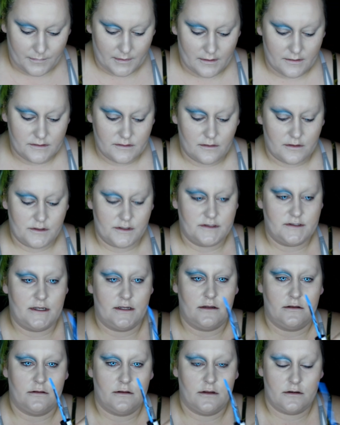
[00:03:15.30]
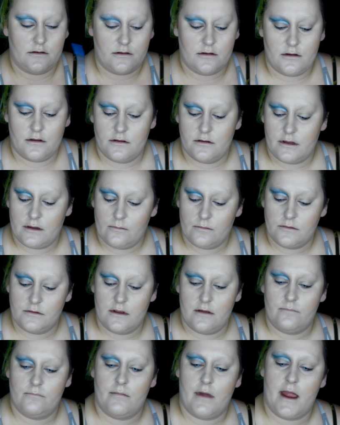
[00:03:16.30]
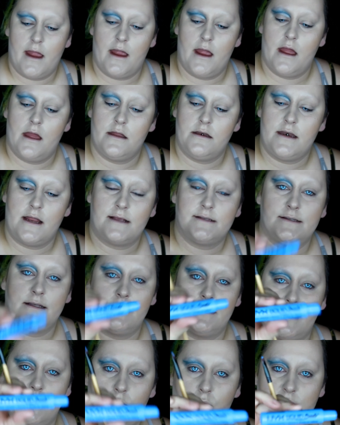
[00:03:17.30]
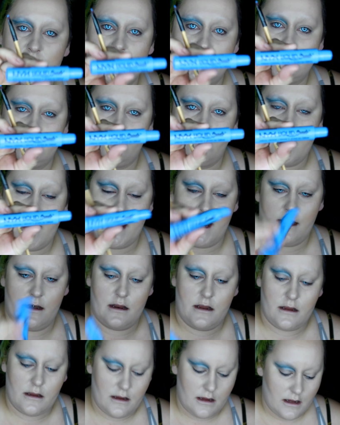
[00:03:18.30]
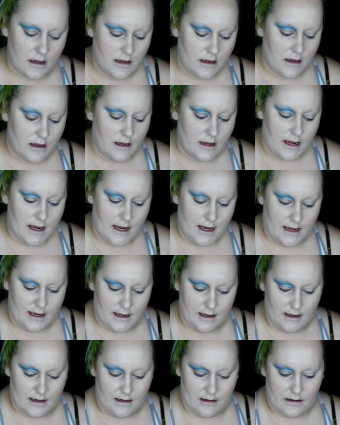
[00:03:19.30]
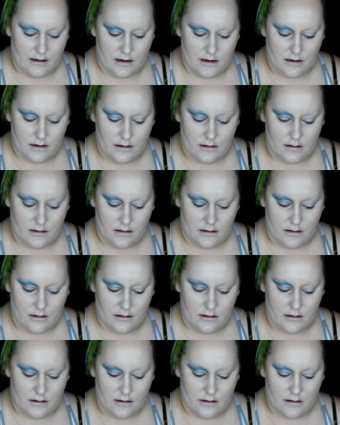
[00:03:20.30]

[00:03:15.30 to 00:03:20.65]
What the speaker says: So I just take a little liquid lip, my NYX Liquid Suade in